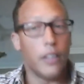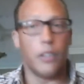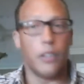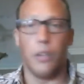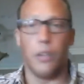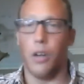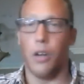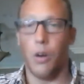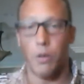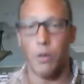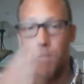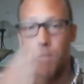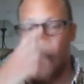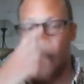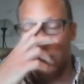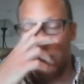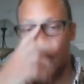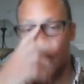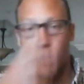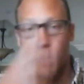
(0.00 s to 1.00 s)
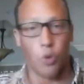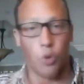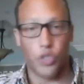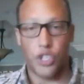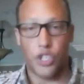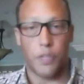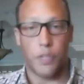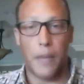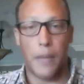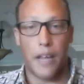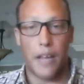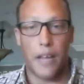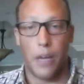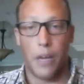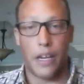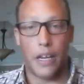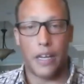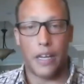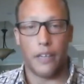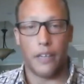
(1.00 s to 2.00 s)
You know, don't just make
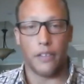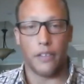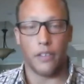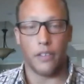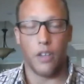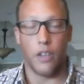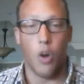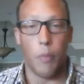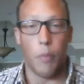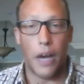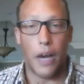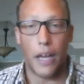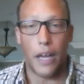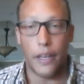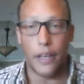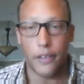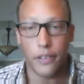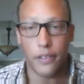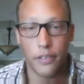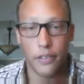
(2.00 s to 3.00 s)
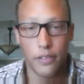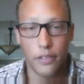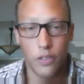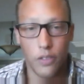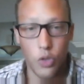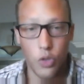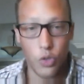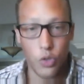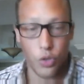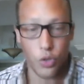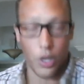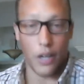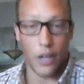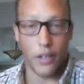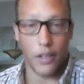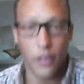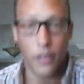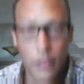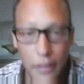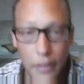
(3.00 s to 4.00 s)
money and go buy a new
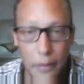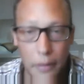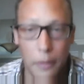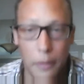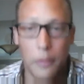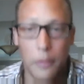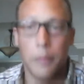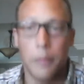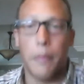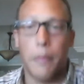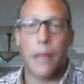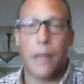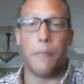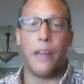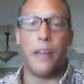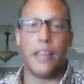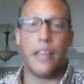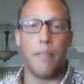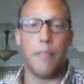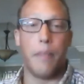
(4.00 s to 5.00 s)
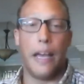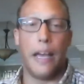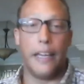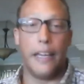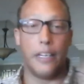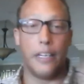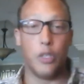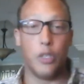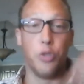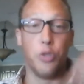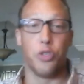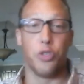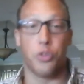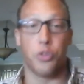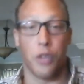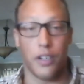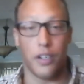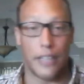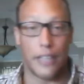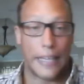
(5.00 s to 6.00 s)
truck. You know, make money and buy a used
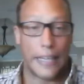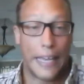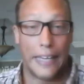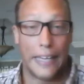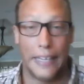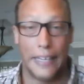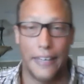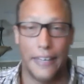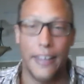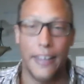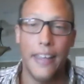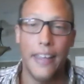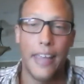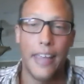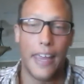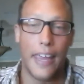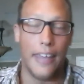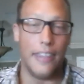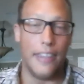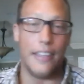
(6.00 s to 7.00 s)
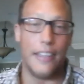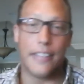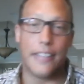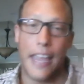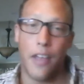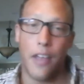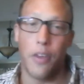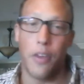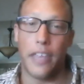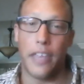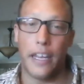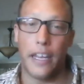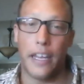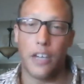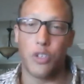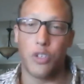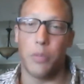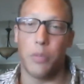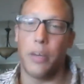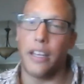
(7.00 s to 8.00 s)
truck like I did, and then take all that
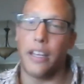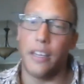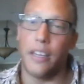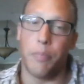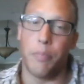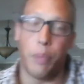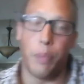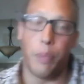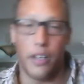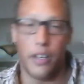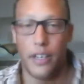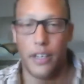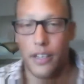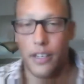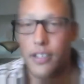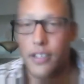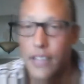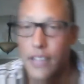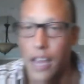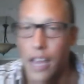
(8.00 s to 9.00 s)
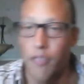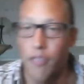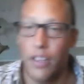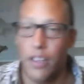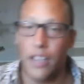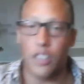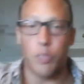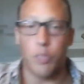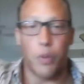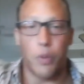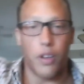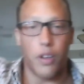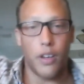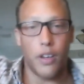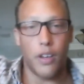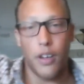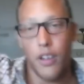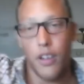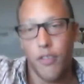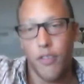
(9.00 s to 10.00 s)
extra money and put it in a savings, put it
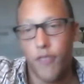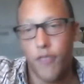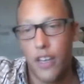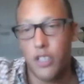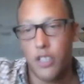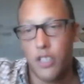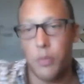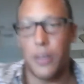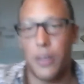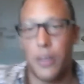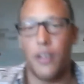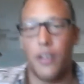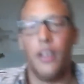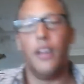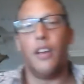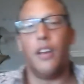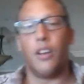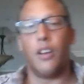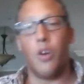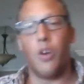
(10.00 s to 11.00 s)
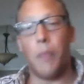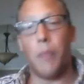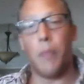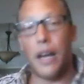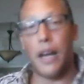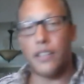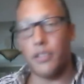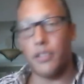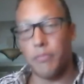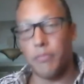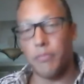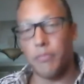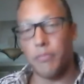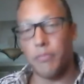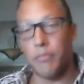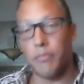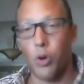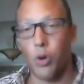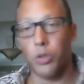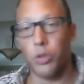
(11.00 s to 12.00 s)
in an investment, go buy some
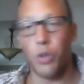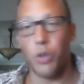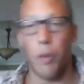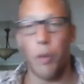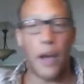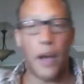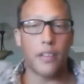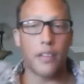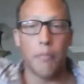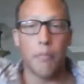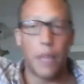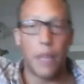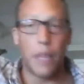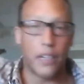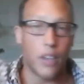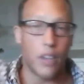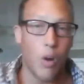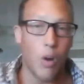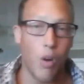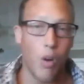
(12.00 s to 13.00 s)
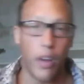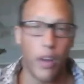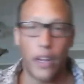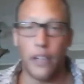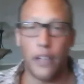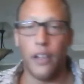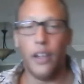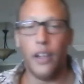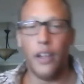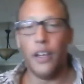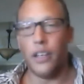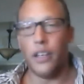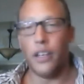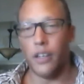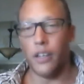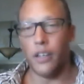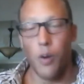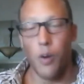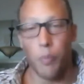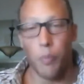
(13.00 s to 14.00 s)
gold, go buy some Bitcoin,
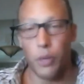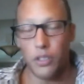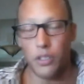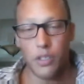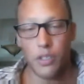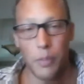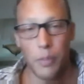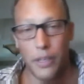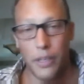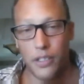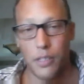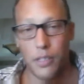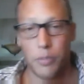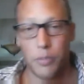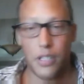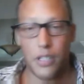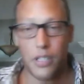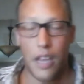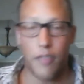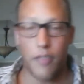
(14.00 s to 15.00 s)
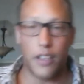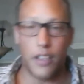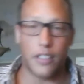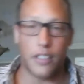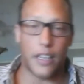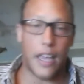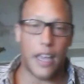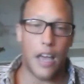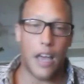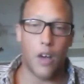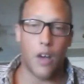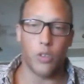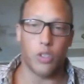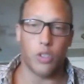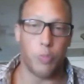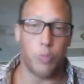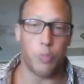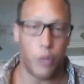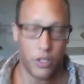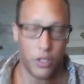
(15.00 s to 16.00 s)
you know, put some in some savings
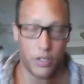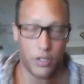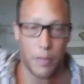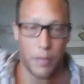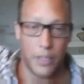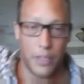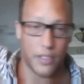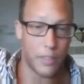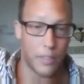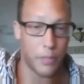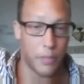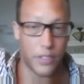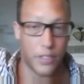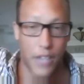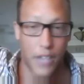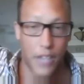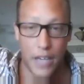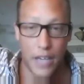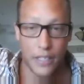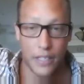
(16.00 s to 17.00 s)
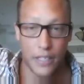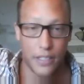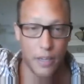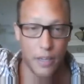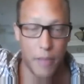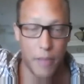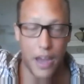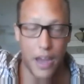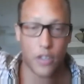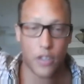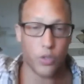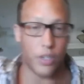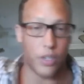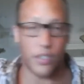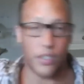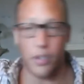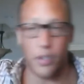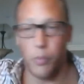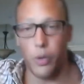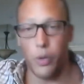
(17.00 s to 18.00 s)
accounts, put some in some socks in a
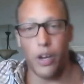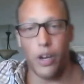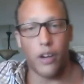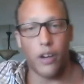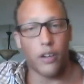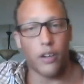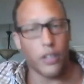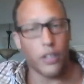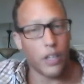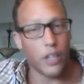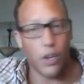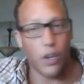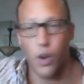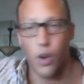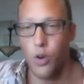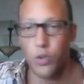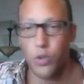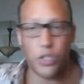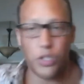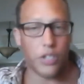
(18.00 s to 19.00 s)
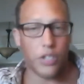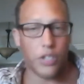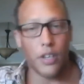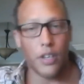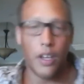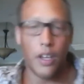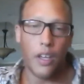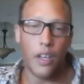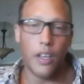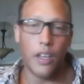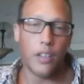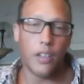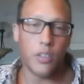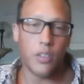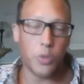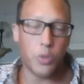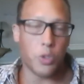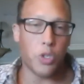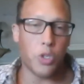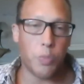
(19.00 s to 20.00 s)
mattress somewhere, you know, just
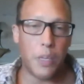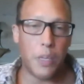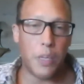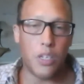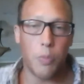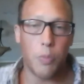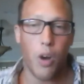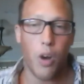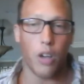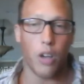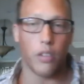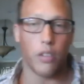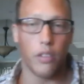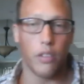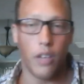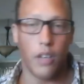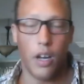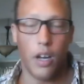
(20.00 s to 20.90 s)
be smart.